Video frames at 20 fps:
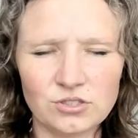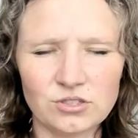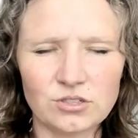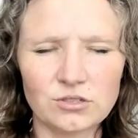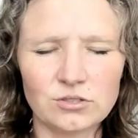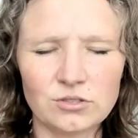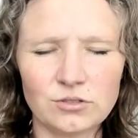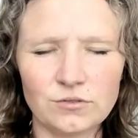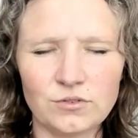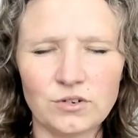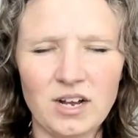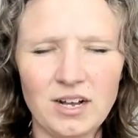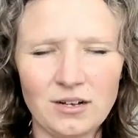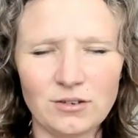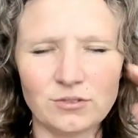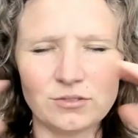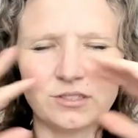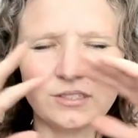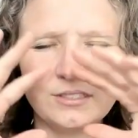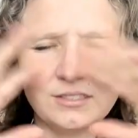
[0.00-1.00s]
structure of your
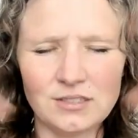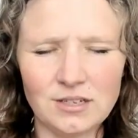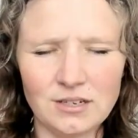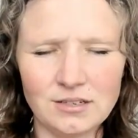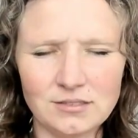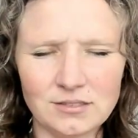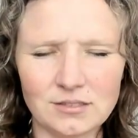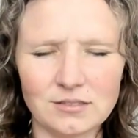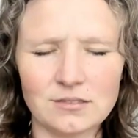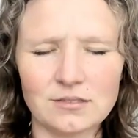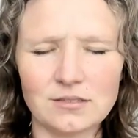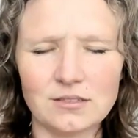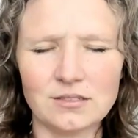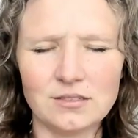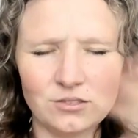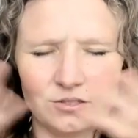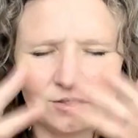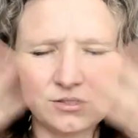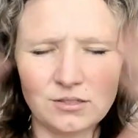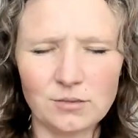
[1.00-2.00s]
house. It doesn't.
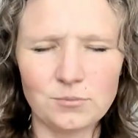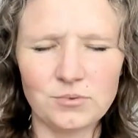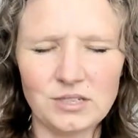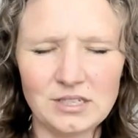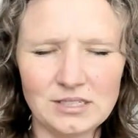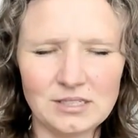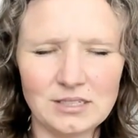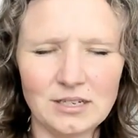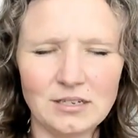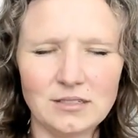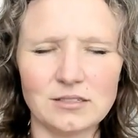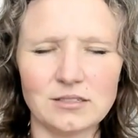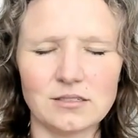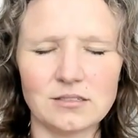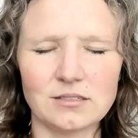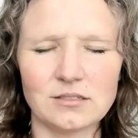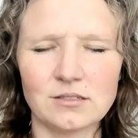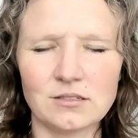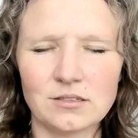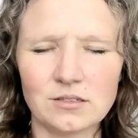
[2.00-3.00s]
It just simply
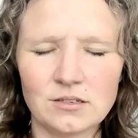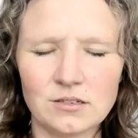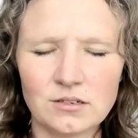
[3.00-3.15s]
doesn't.